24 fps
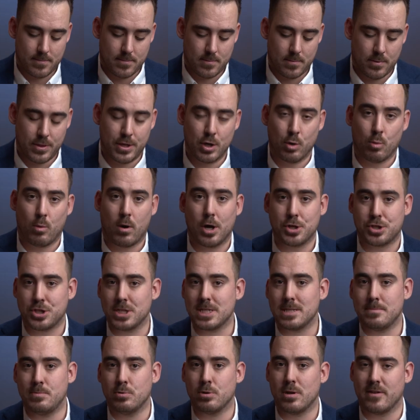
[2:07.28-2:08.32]
The watch
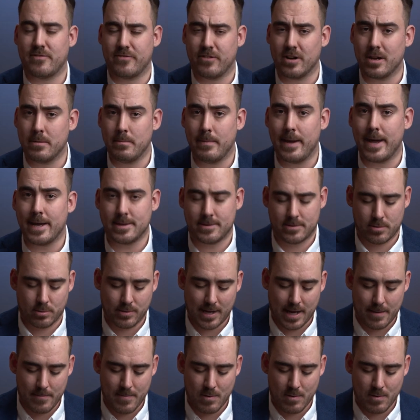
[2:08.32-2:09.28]
is beautifully made, don't get